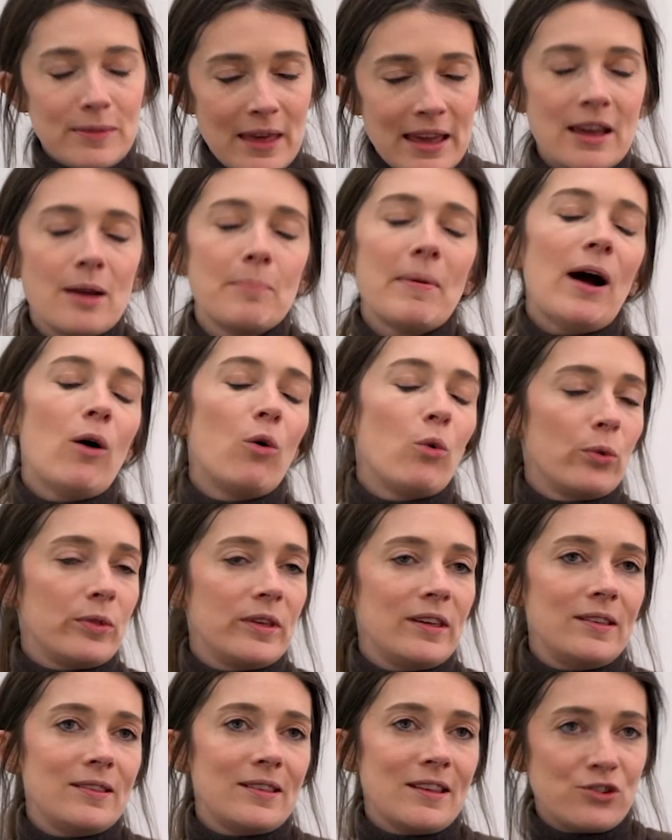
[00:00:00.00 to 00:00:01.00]
think about all
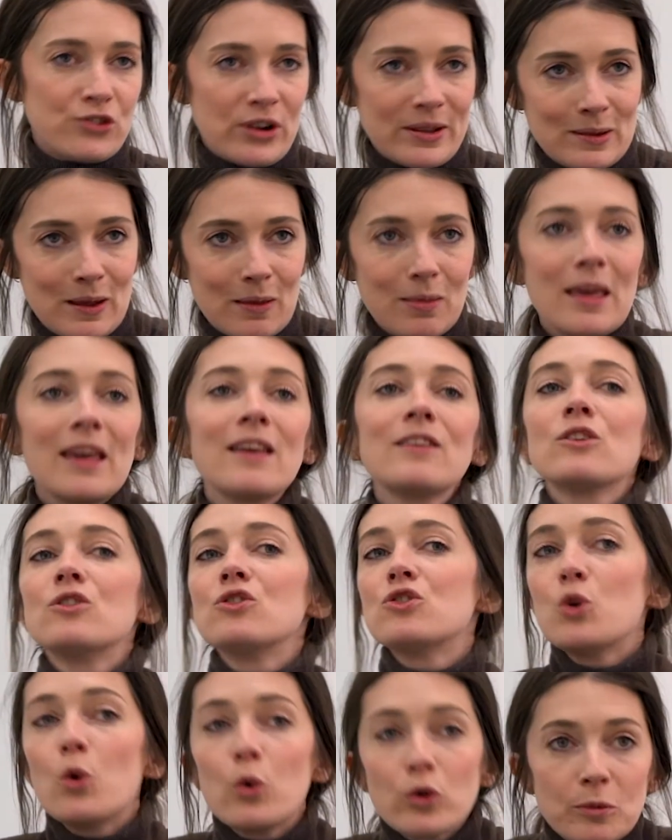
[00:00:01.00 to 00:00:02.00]
these interesting things
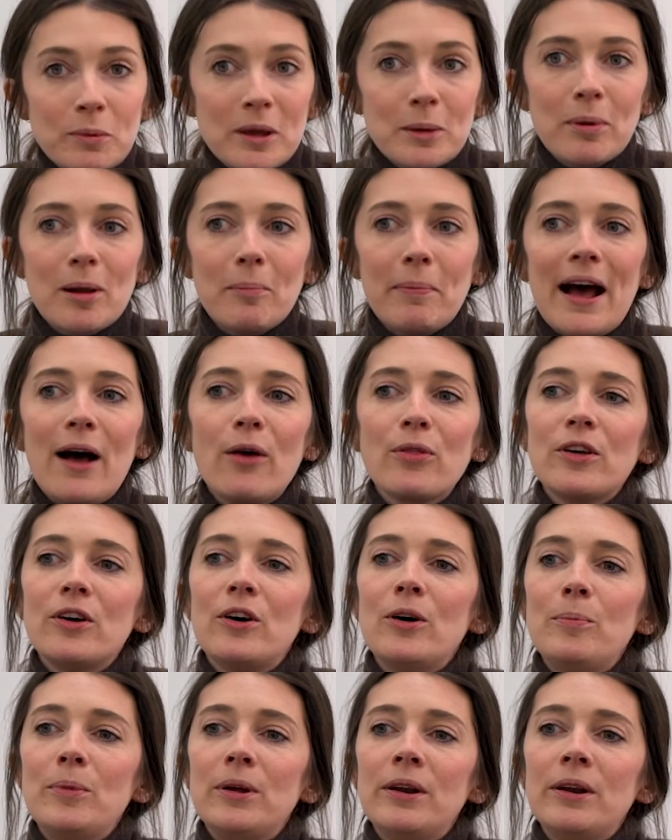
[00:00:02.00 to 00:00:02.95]
and talk to people about them,